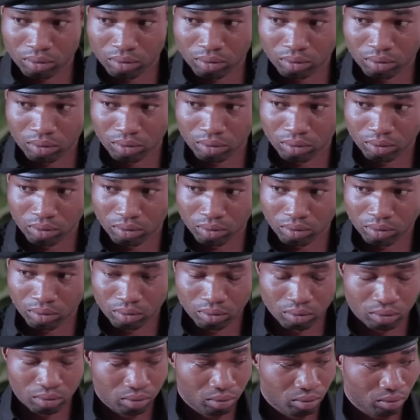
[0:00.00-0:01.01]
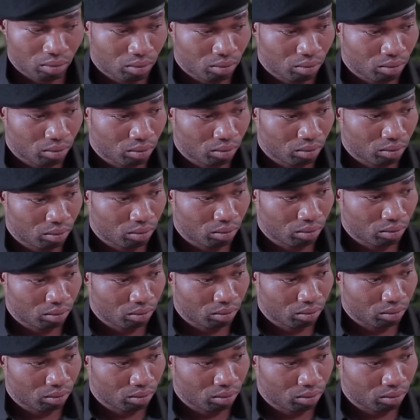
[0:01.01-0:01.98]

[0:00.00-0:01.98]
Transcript: Auntie Ellie so she can buy more things